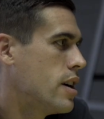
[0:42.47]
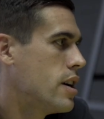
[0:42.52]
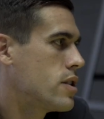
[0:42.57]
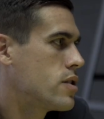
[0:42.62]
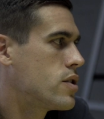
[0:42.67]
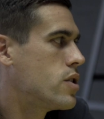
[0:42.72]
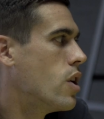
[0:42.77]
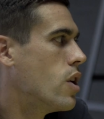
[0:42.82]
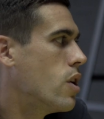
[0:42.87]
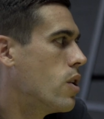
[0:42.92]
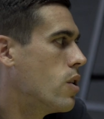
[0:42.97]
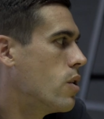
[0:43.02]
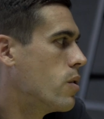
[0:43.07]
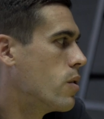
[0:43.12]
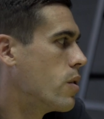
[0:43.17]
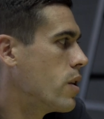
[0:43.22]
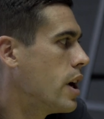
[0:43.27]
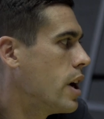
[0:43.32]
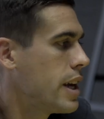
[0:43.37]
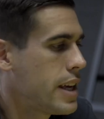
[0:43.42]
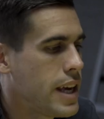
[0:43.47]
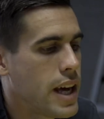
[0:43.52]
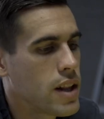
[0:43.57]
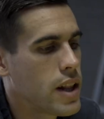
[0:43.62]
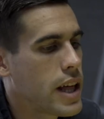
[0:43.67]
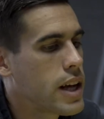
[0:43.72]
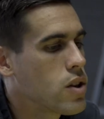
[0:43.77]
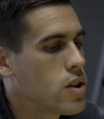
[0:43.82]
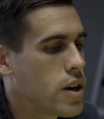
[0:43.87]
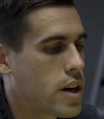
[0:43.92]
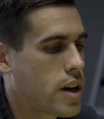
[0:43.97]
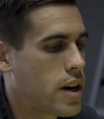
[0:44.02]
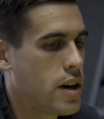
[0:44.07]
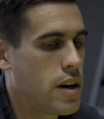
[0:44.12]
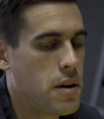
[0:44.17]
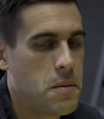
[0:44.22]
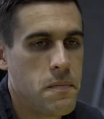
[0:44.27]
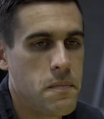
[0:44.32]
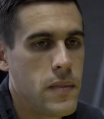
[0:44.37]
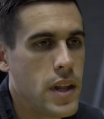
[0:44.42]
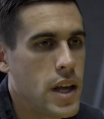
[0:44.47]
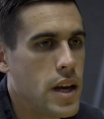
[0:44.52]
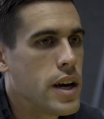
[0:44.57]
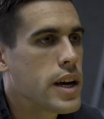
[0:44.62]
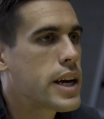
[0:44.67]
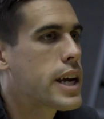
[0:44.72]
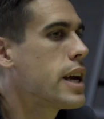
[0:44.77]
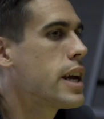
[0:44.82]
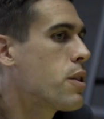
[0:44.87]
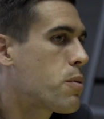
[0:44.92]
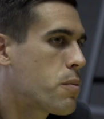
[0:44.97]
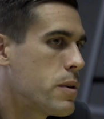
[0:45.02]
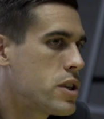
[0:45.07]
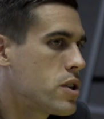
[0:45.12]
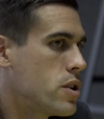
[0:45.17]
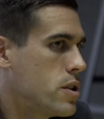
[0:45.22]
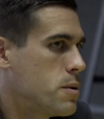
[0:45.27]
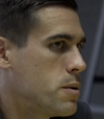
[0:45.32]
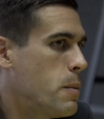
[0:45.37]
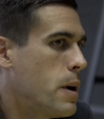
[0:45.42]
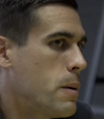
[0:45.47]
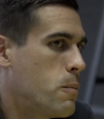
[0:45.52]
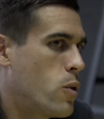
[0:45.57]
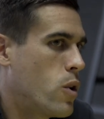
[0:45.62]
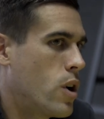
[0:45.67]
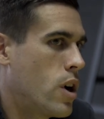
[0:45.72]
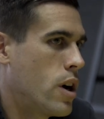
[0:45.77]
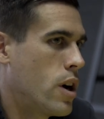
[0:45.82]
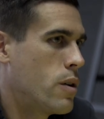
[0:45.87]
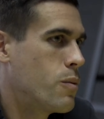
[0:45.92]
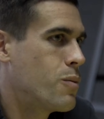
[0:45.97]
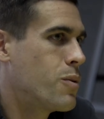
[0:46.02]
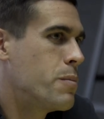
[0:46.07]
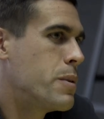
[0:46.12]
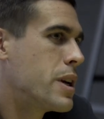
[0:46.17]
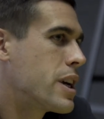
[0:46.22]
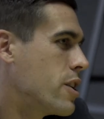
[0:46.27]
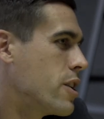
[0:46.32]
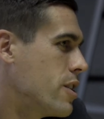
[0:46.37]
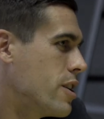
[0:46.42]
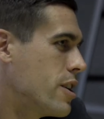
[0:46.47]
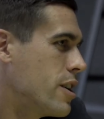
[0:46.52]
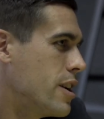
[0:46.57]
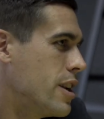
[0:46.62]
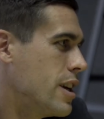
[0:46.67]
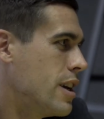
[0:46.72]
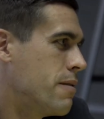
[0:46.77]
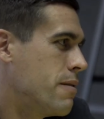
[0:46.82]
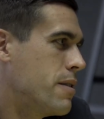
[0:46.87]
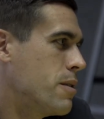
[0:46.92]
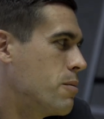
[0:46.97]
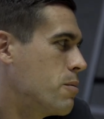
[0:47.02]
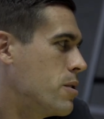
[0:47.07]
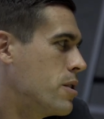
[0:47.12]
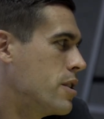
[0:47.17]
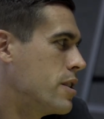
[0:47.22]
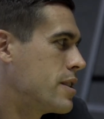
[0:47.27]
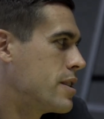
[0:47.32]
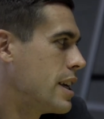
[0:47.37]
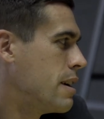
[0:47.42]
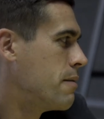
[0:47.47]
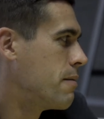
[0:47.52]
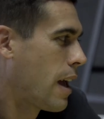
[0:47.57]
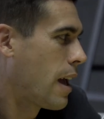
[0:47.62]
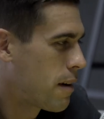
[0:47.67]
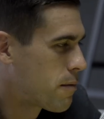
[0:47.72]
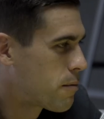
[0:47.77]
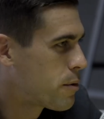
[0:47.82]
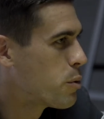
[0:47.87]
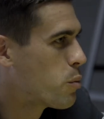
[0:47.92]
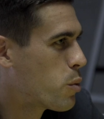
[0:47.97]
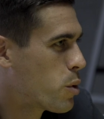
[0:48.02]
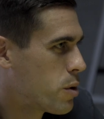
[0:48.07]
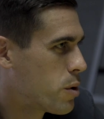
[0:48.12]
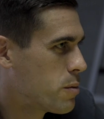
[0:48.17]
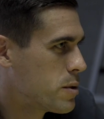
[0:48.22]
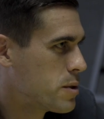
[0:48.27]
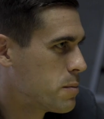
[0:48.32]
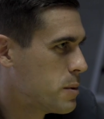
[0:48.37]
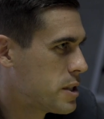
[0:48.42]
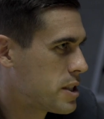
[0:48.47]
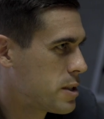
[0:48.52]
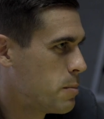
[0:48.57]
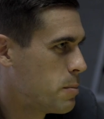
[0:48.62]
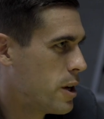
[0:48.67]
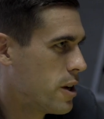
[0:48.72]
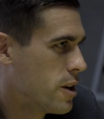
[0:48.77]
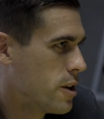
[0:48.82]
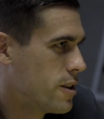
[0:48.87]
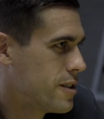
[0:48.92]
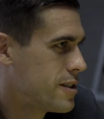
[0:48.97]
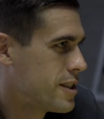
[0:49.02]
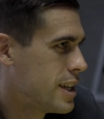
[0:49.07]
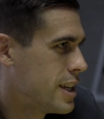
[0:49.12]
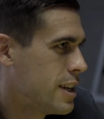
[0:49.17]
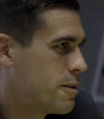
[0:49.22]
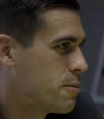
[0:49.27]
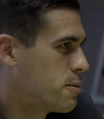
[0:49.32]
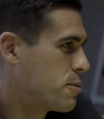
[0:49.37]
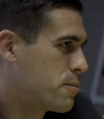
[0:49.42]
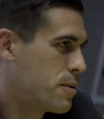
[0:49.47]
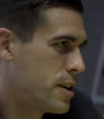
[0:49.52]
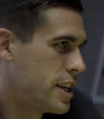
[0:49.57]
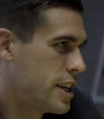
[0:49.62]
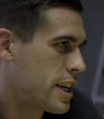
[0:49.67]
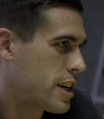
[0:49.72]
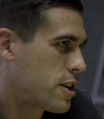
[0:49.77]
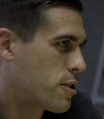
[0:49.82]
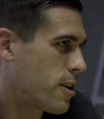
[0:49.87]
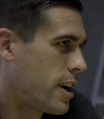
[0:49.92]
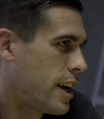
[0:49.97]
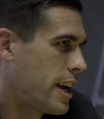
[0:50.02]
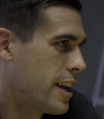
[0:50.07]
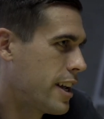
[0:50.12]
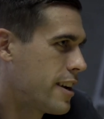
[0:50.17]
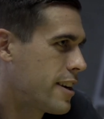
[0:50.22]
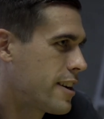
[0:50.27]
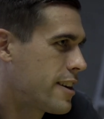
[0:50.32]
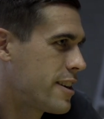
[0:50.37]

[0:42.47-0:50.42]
So, yeah, like, look, Keith Richards' memoir would be good if it was, if every word was misspelled and it was written in crayon.